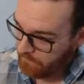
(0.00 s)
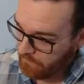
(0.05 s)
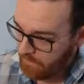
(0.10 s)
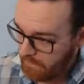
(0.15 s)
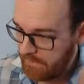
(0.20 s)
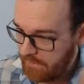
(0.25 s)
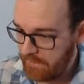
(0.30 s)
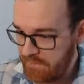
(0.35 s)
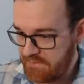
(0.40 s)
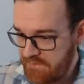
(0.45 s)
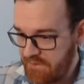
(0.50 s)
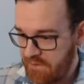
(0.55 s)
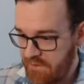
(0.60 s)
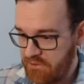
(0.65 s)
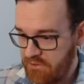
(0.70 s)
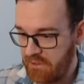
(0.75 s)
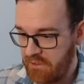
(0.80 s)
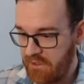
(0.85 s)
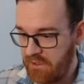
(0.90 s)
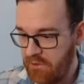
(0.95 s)
And then
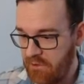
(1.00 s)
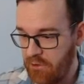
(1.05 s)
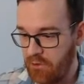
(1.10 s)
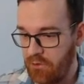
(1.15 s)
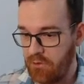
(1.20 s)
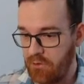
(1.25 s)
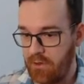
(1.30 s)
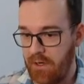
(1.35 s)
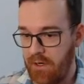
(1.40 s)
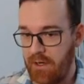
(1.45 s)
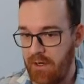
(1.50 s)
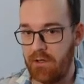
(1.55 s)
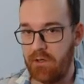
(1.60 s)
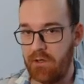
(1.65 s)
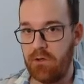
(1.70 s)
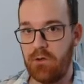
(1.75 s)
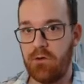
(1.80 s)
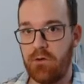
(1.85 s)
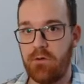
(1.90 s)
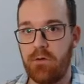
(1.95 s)
essentially you're, uh,
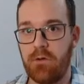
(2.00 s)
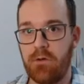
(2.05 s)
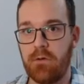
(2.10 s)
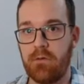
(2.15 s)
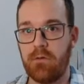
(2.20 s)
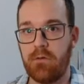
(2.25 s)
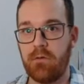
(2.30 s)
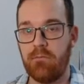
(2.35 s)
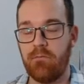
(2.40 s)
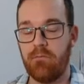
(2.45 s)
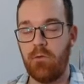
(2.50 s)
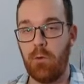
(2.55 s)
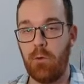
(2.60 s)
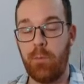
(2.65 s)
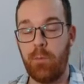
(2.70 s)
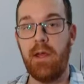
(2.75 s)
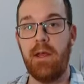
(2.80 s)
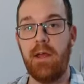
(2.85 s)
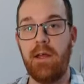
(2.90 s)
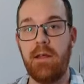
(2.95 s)
you're you're
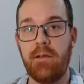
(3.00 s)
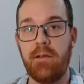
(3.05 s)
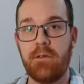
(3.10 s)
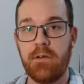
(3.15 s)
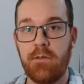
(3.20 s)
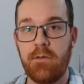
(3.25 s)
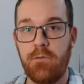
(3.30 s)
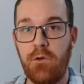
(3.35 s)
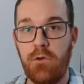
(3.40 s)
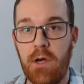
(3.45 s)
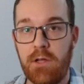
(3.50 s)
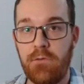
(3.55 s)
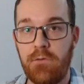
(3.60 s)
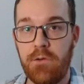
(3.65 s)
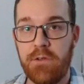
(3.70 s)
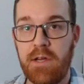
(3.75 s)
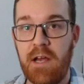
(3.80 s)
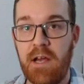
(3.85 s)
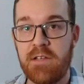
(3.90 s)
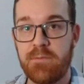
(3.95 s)
paid to view
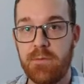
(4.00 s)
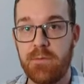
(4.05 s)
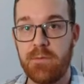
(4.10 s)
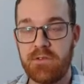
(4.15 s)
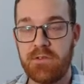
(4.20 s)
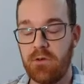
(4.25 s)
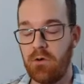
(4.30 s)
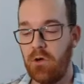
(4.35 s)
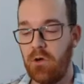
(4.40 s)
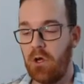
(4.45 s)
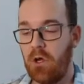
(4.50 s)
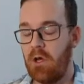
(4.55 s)
advertisements. So